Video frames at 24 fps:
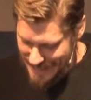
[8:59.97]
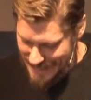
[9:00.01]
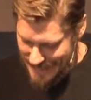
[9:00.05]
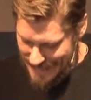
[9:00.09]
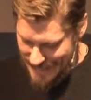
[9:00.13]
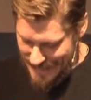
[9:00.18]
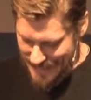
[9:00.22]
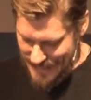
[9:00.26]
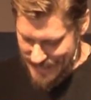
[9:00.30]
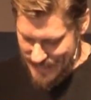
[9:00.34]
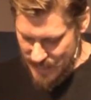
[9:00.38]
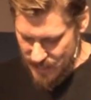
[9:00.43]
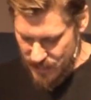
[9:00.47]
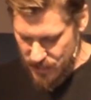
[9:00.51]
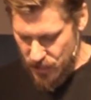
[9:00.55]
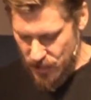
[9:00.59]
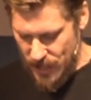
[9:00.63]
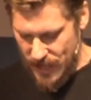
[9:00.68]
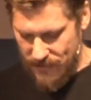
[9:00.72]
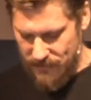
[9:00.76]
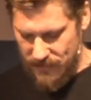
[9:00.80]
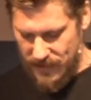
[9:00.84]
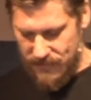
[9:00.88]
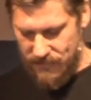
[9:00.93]
and yet your
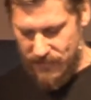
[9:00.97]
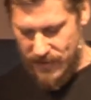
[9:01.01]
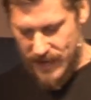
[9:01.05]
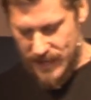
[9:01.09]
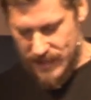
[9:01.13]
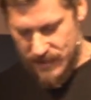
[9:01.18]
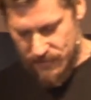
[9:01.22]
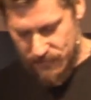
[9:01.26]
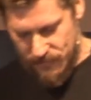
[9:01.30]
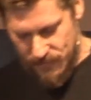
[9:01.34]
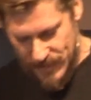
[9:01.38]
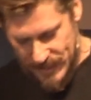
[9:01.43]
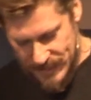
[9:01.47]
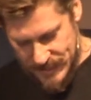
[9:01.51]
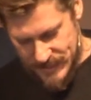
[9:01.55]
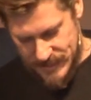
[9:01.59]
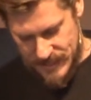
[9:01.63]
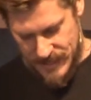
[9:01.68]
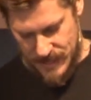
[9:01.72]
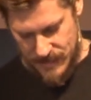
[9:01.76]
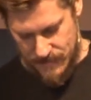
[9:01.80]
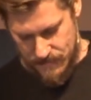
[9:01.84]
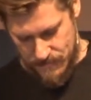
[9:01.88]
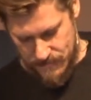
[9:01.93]
heavenly Father feeds
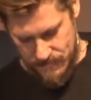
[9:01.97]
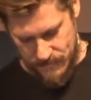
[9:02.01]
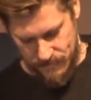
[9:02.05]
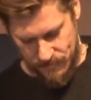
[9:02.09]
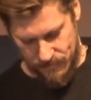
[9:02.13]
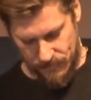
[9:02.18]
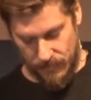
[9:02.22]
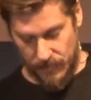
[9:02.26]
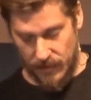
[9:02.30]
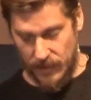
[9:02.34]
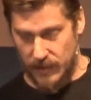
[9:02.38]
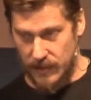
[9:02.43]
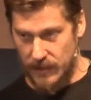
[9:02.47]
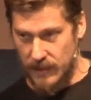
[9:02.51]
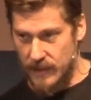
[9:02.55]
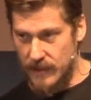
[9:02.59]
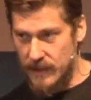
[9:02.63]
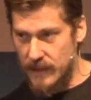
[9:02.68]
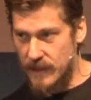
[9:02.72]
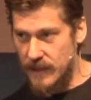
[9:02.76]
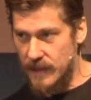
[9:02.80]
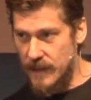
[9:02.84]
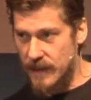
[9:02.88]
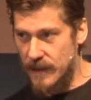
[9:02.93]
them.
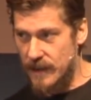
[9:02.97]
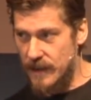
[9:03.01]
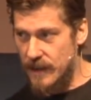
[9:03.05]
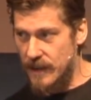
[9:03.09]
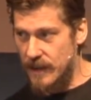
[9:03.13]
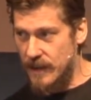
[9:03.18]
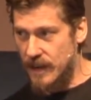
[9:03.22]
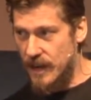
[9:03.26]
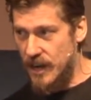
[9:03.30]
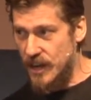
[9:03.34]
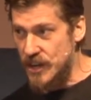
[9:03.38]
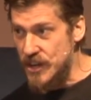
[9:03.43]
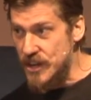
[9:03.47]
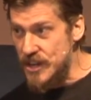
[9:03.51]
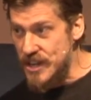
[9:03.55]
Are you